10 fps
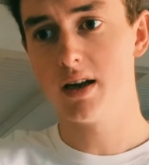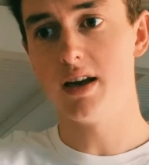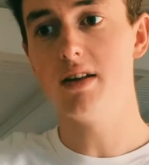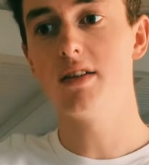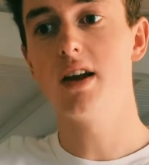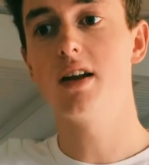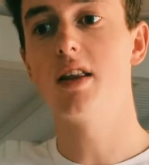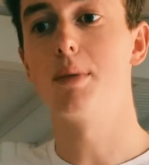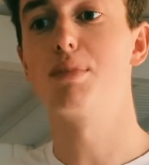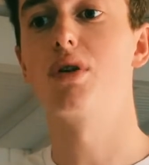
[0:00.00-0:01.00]
he stated
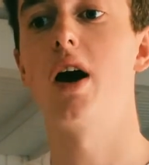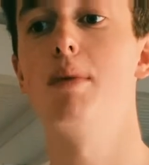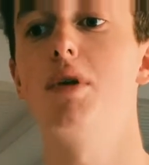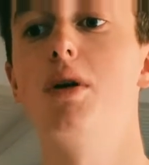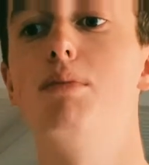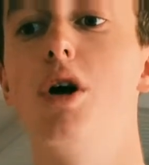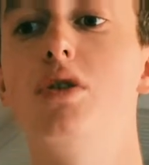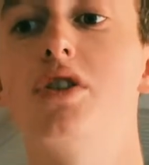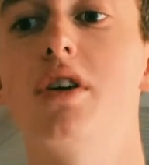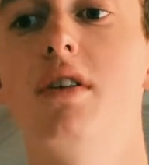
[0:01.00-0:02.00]
that primal
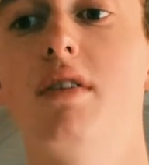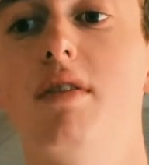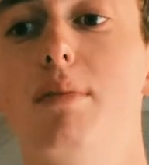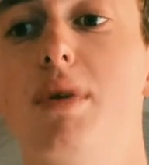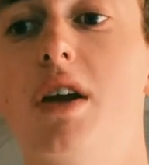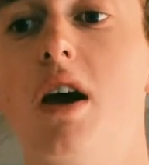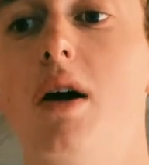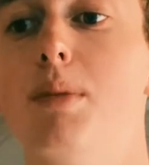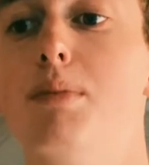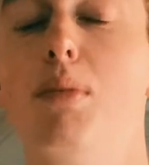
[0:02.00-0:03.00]
emotions
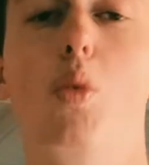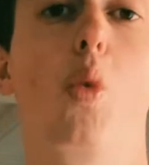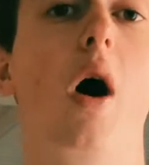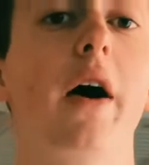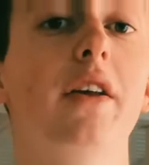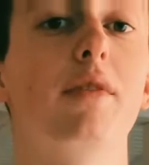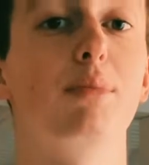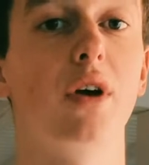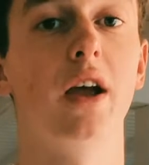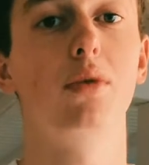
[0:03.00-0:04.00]
become
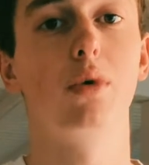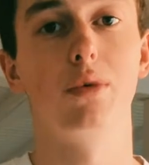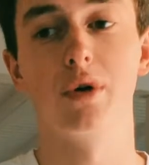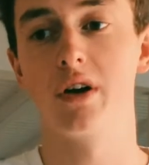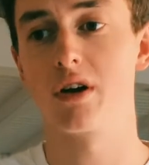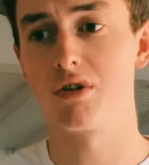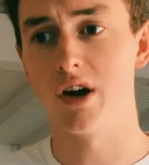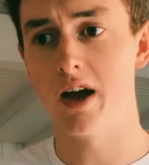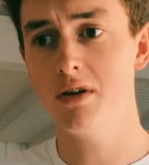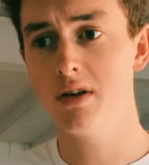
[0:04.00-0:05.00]
widespread when we're in a
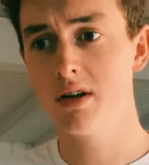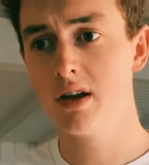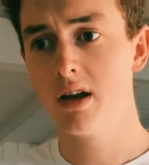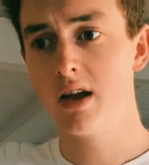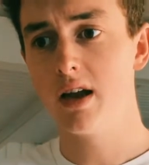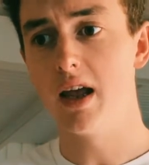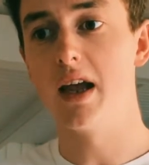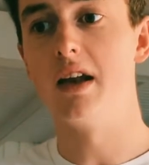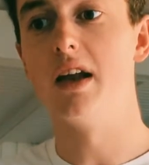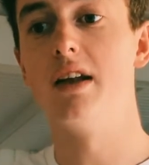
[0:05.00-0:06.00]
crowd,
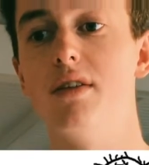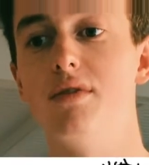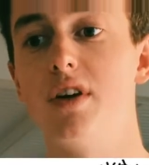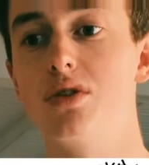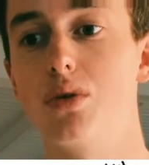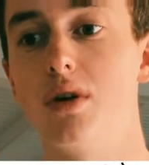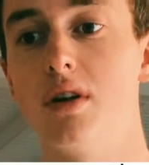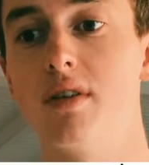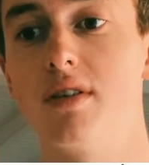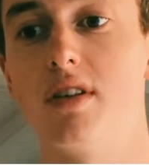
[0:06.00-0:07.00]
and
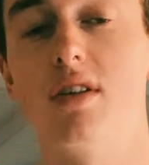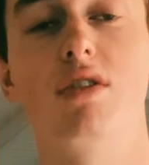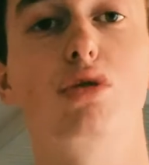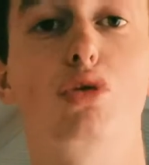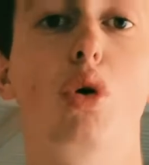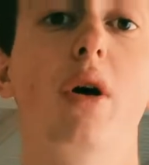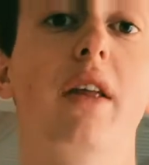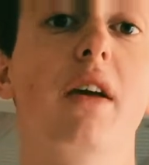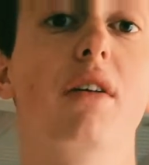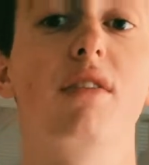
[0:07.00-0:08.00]
individuals
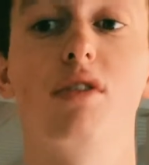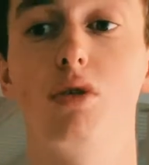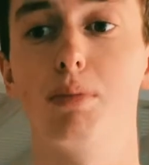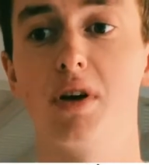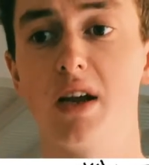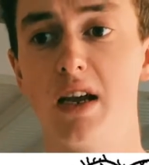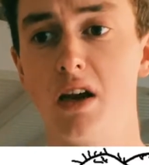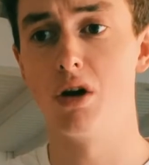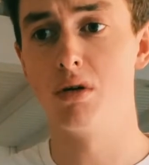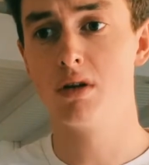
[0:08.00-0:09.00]
destroy their
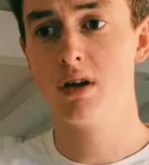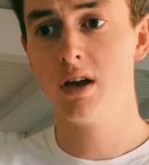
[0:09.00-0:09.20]
superego,